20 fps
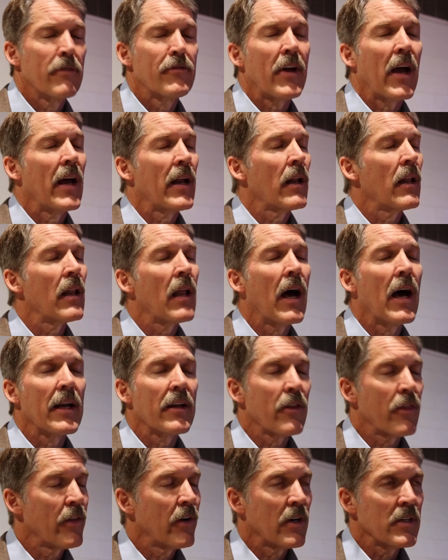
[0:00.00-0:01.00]
I've got a lot
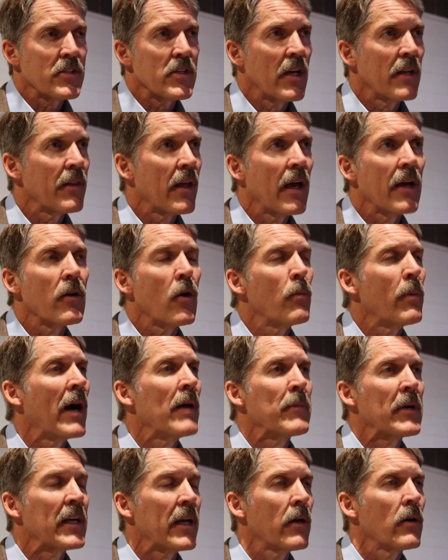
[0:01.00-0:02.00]
of thoughts on that.
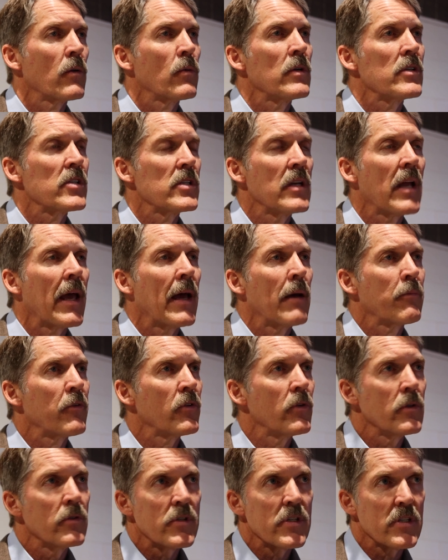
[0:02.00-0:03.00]
Obamacare was an
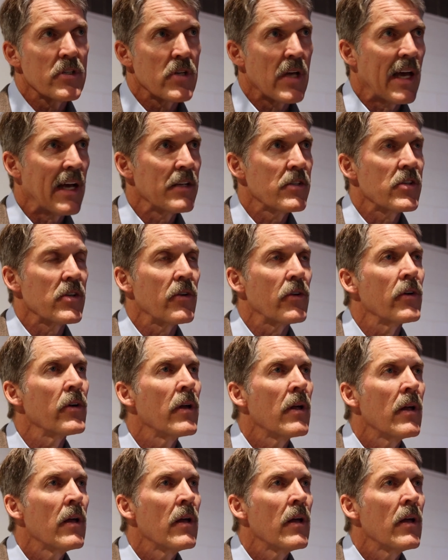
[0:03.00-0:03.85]
absolute disaster.